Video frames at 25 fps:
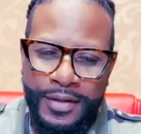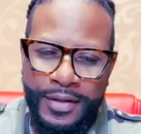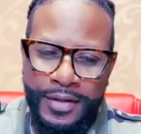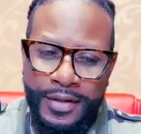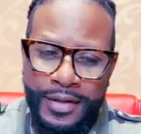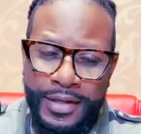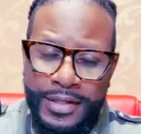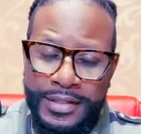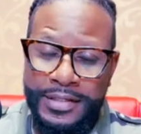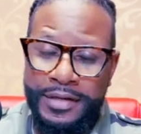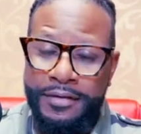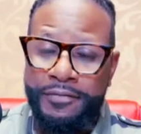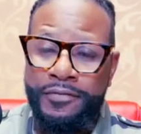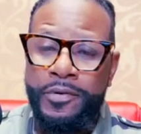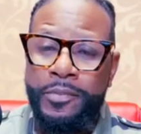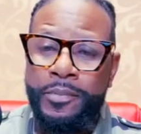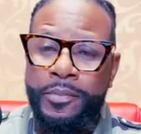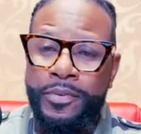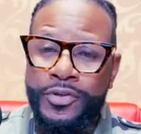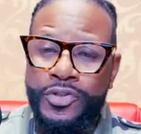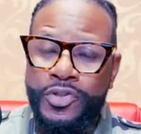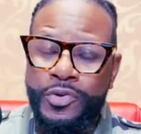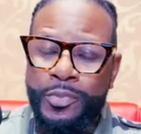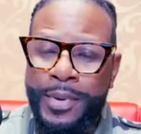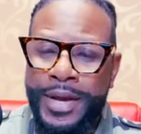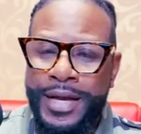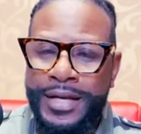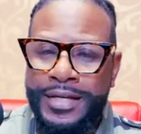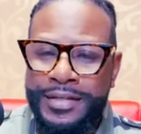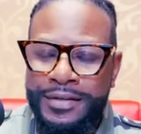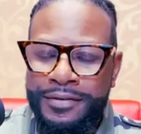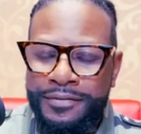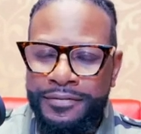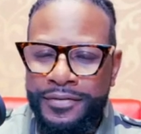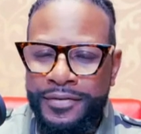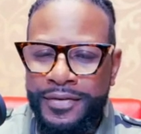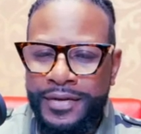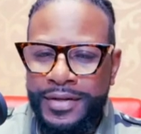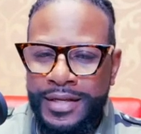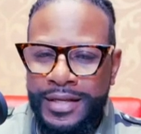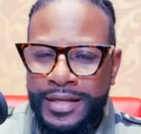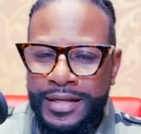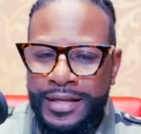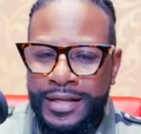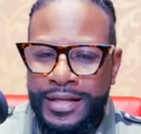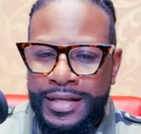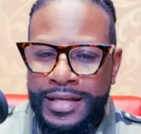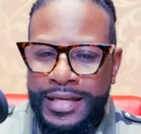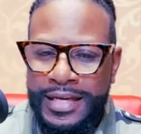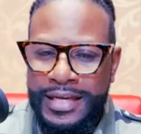a different perspective
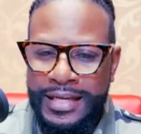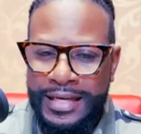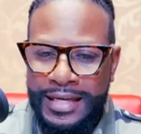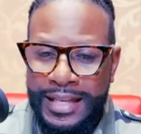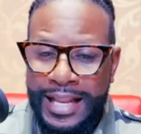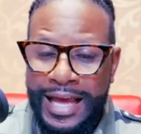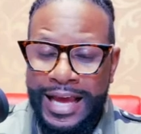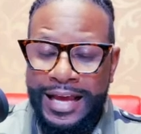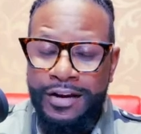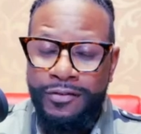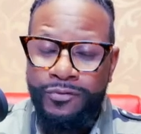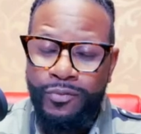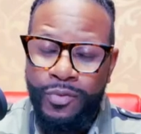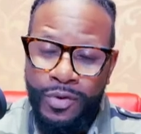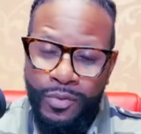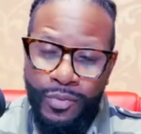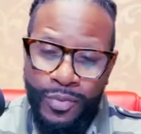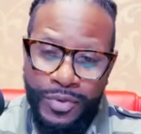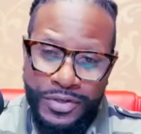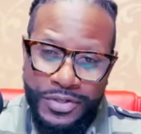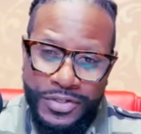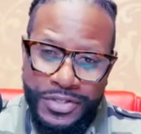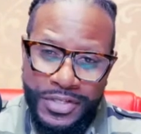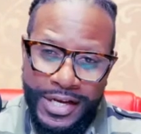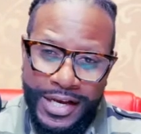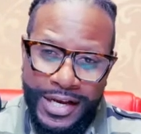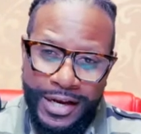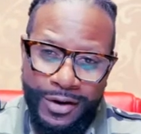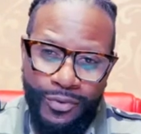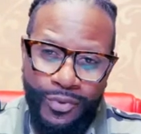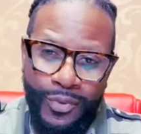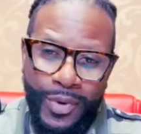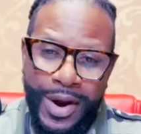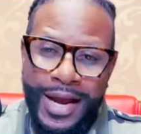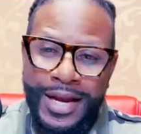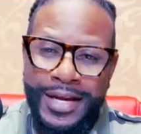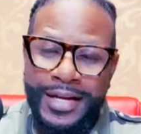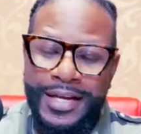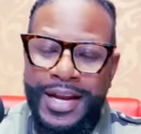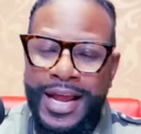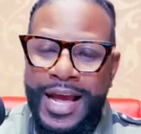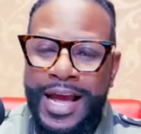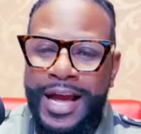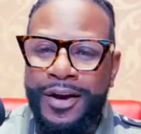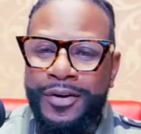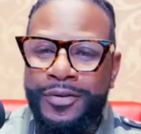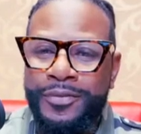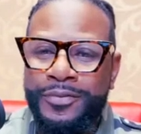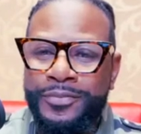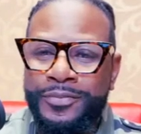in light of what we're seeing right
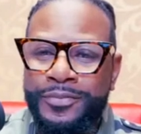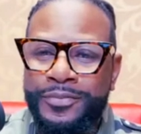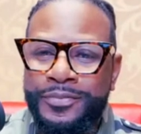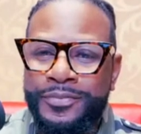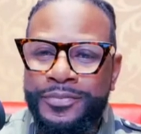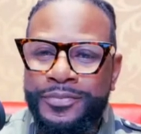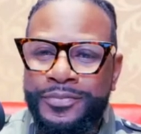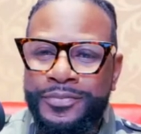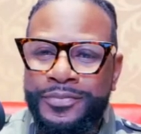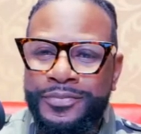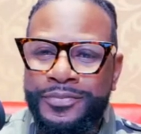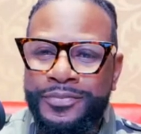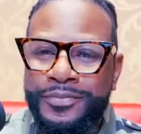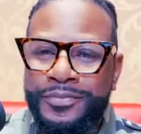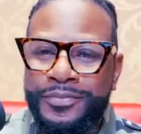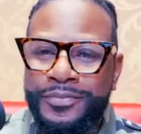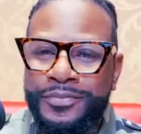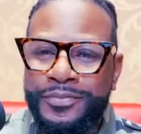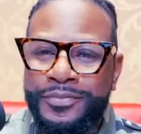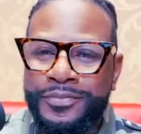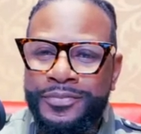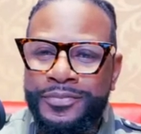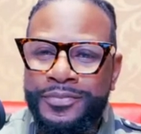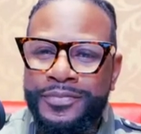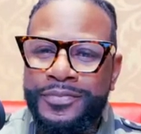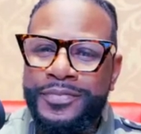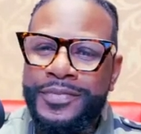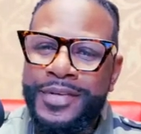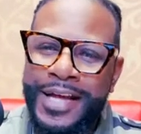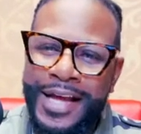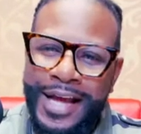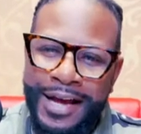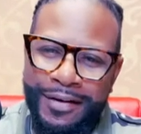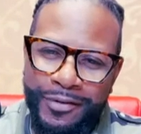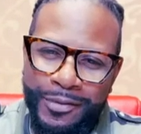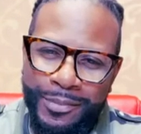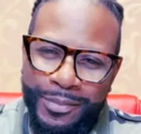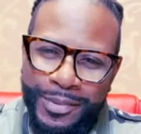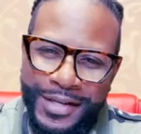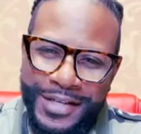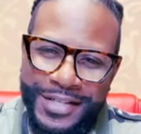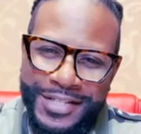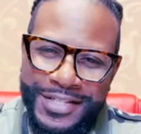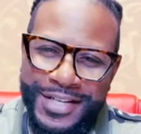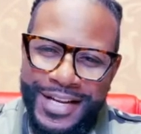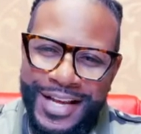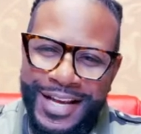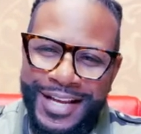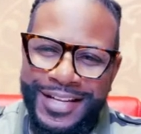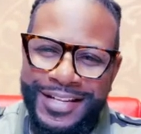now. Have a
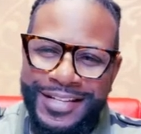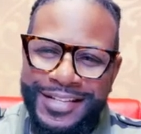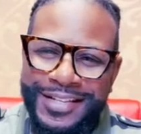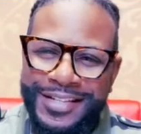blessed day.